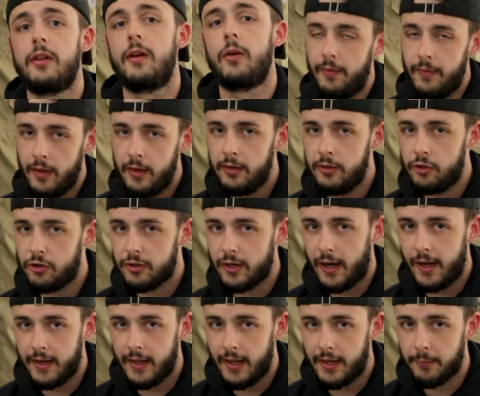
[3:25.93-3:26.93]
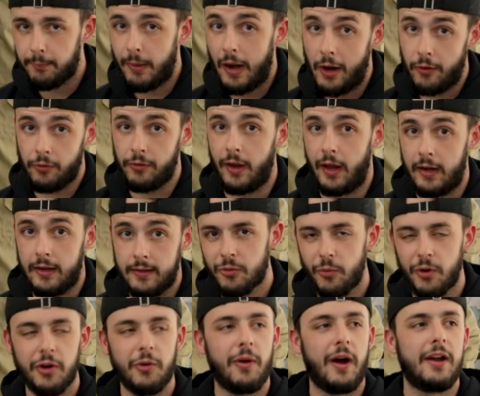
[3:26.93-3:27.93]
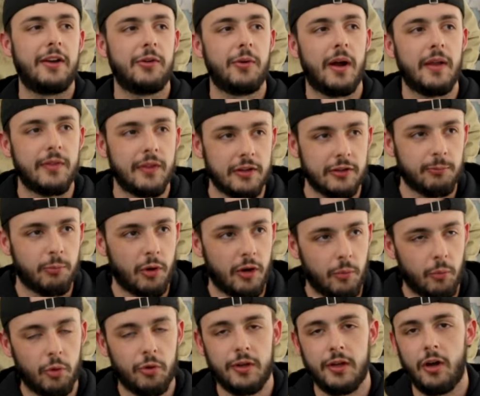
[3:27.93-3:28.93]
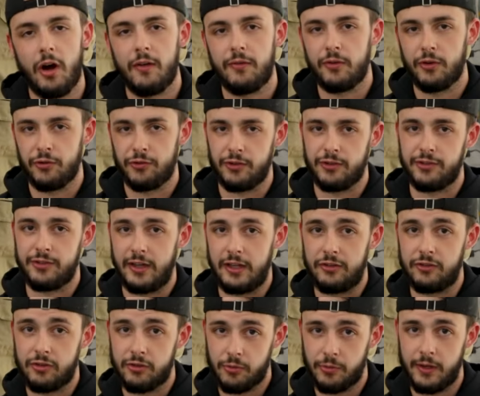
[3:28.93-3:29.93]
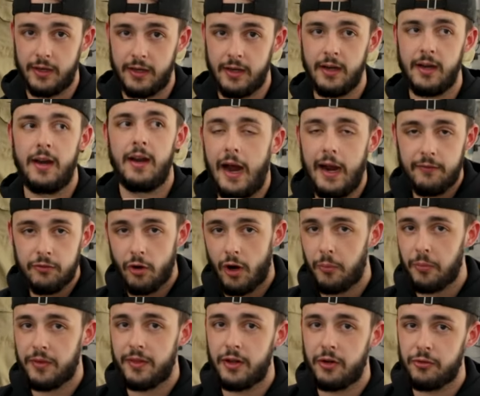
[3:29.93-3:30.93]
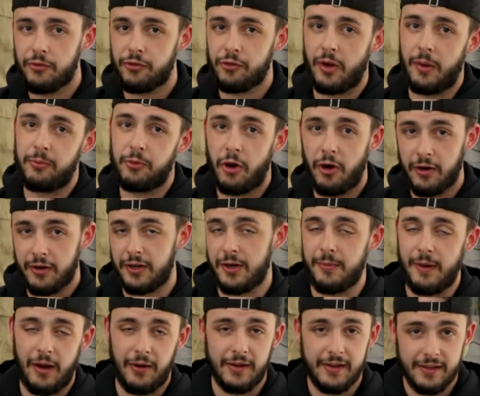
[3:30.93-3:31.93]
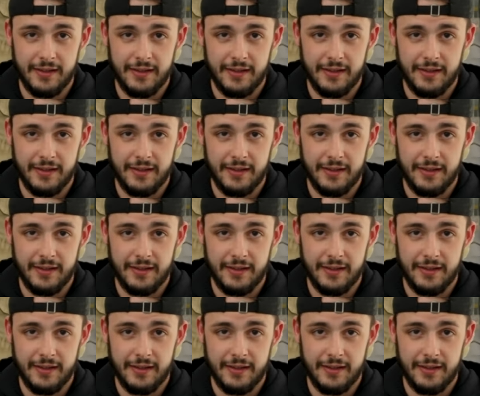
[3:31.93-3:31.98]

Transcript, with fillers: And then you're kinda at a bottleneck. What do I do at this point? Well, he offers a stage 3. I've gone with Hilton, so I'm talking about